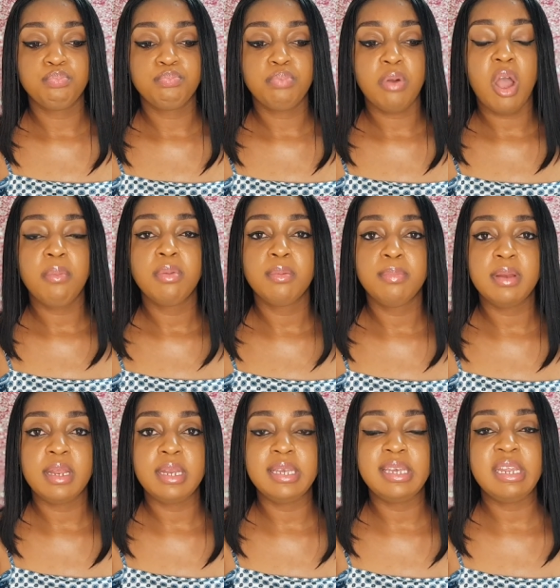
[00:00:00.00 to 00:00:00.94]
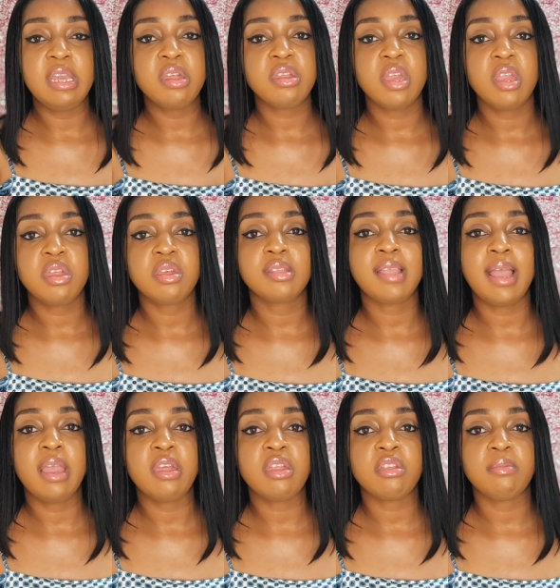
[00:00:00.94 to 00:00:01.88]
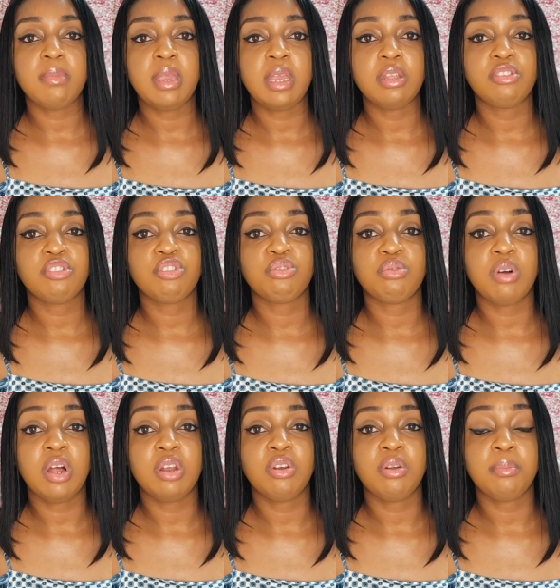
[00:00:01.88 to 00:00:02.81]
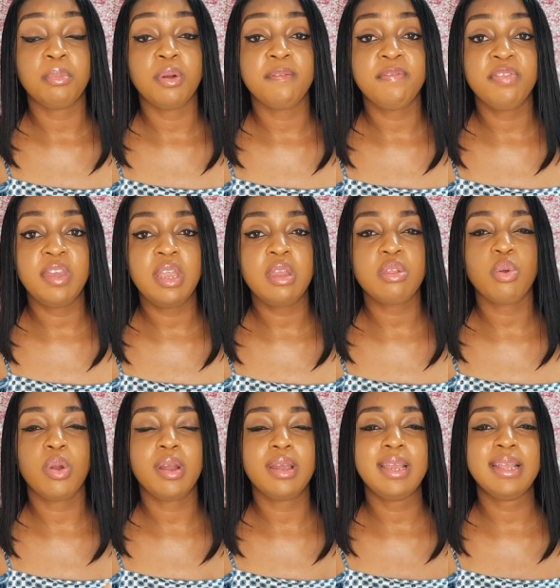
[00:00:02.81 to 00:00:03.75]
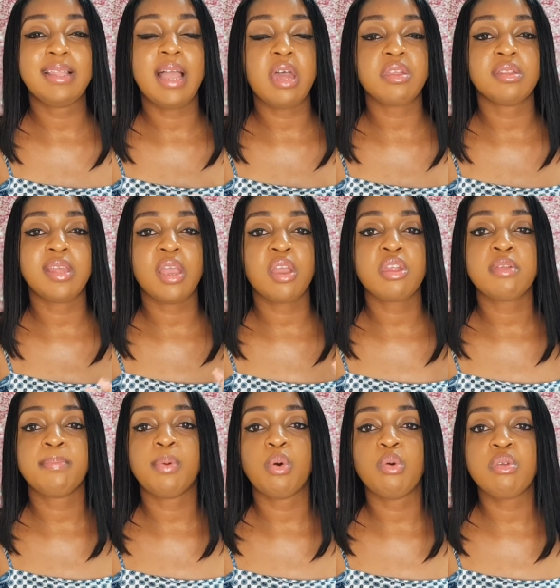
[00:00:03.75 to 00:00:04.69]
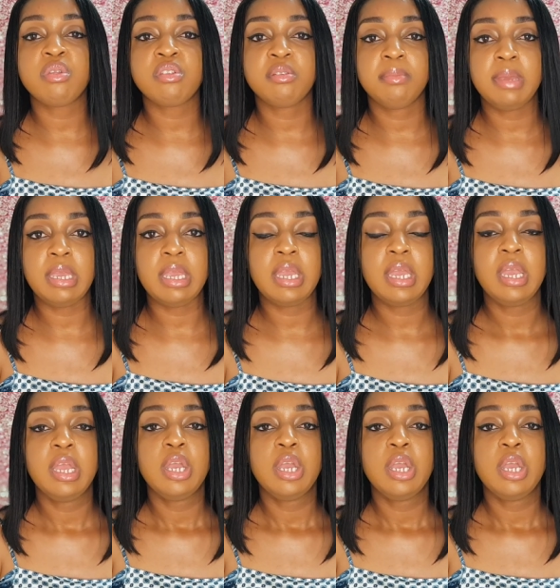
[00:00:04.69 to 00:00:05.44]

probably desensitized me to a number of things or it hasn't exposed me